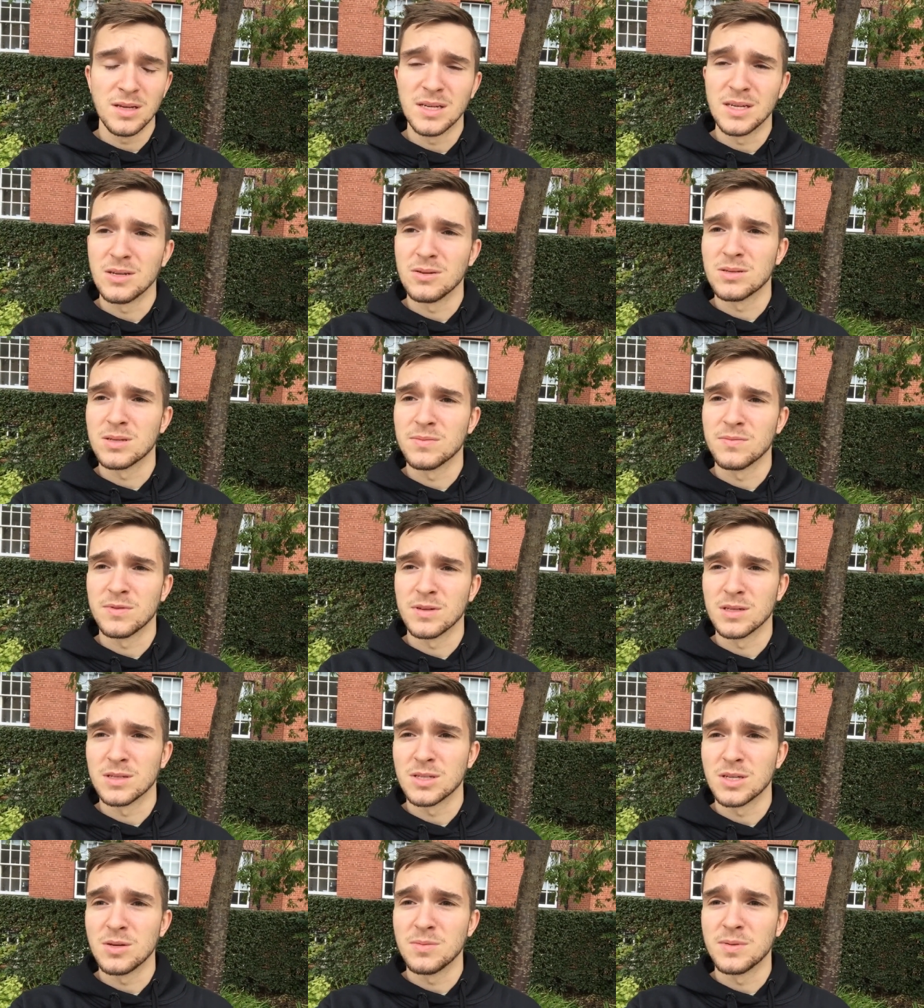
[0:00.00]
you do
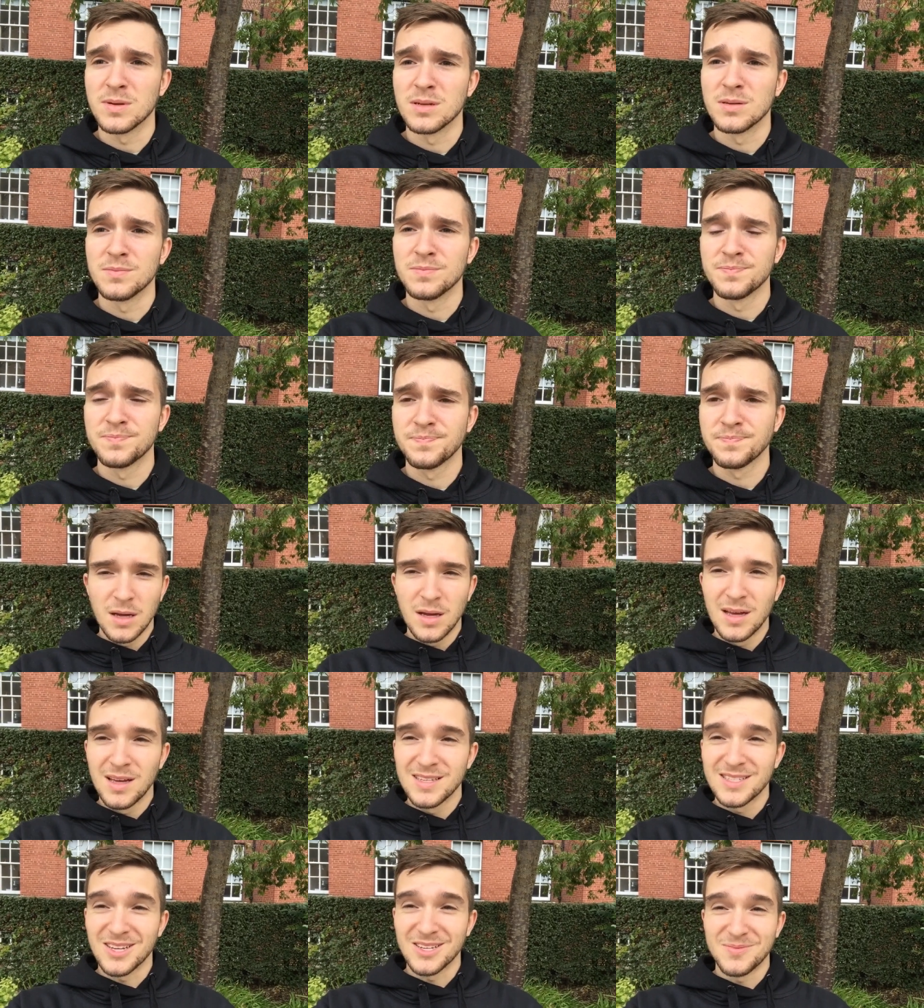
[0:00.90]
something stupid.
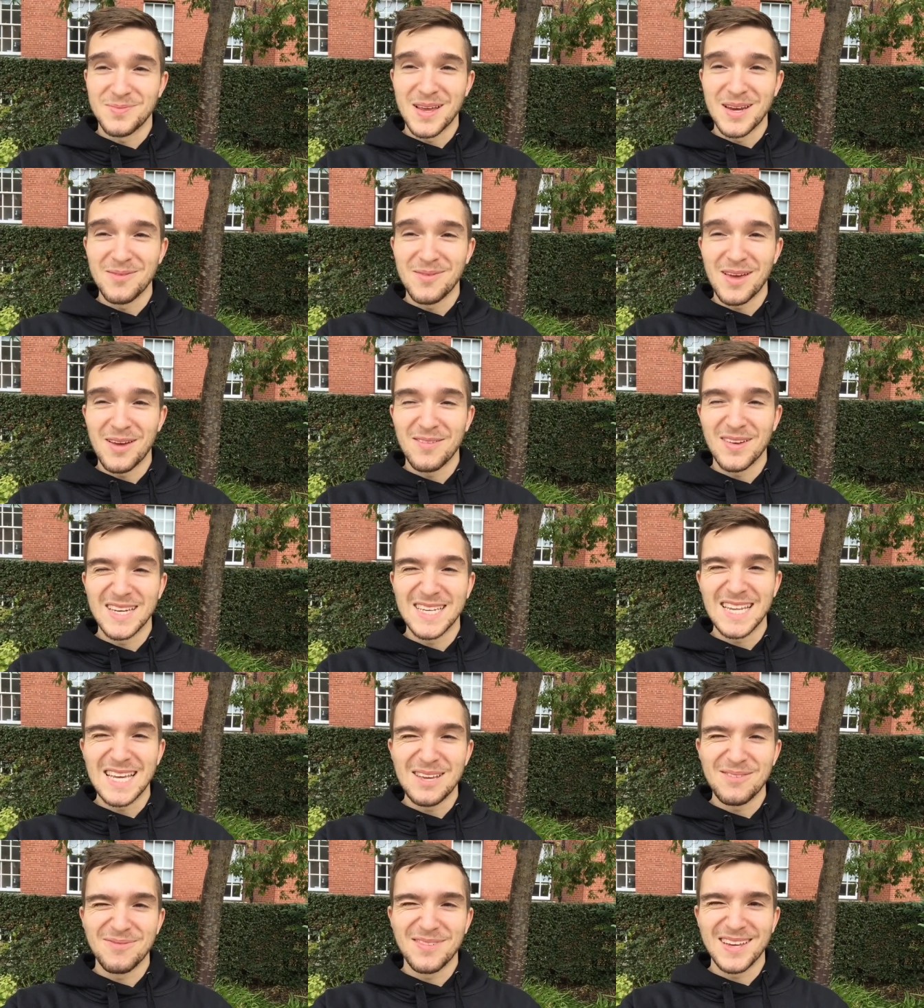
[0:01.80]
So it's been a bit of a
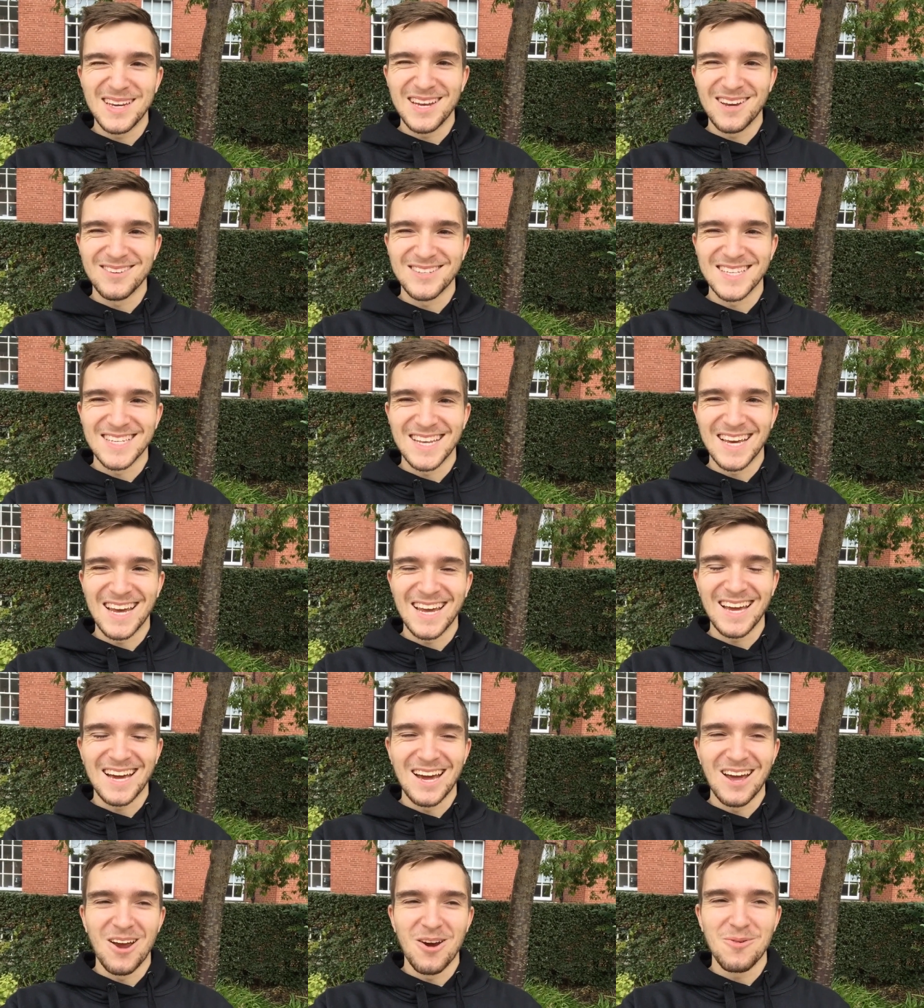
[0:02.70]
deep video
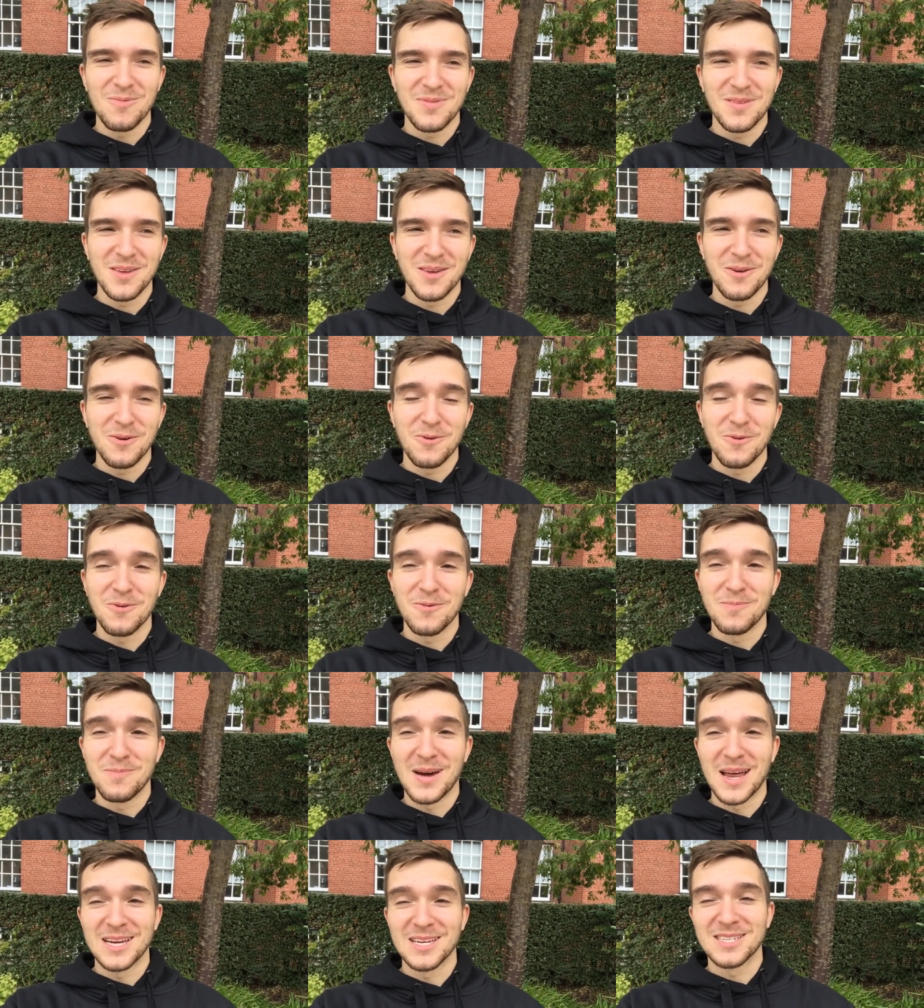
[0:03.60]
today. I hope you
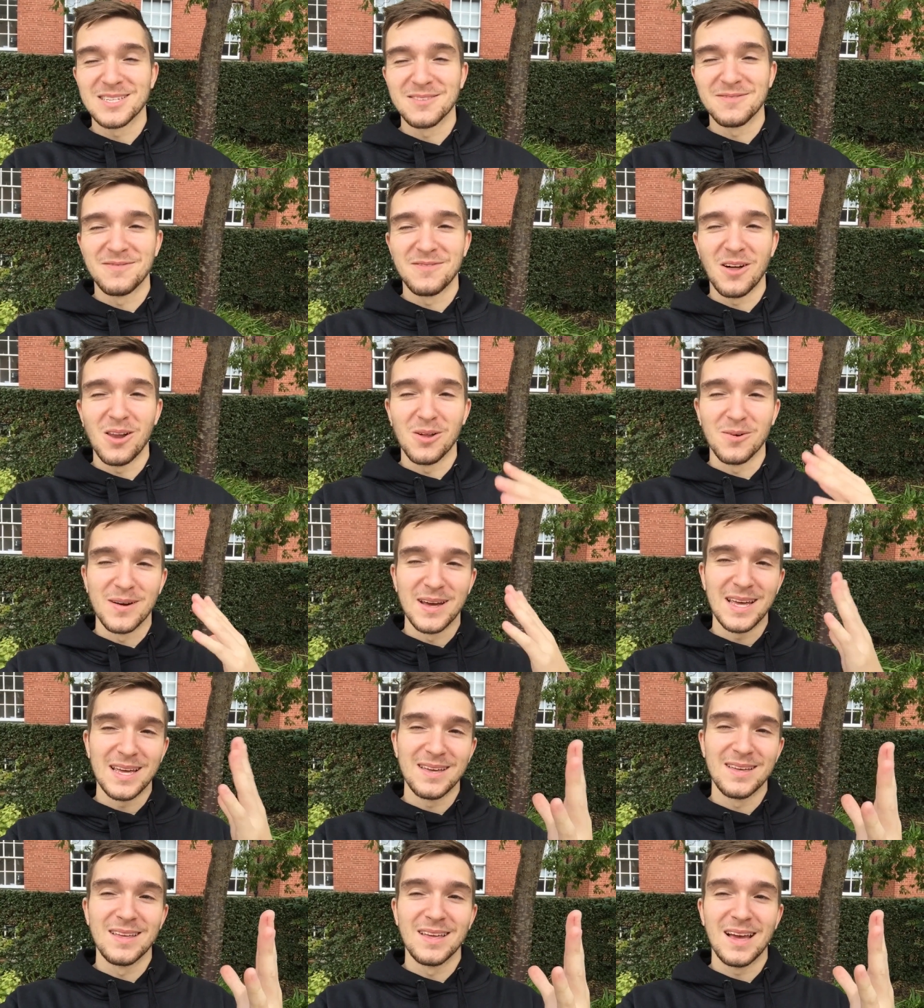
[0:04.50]
managed to follow
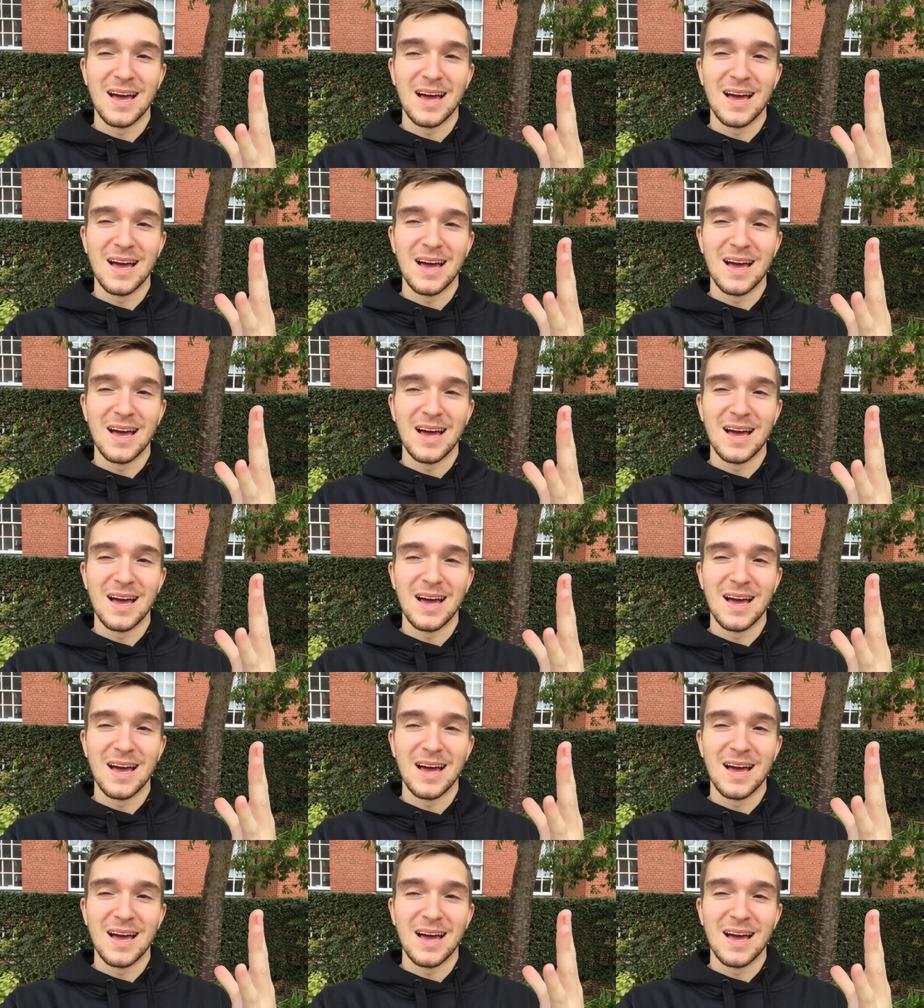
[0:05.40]
it.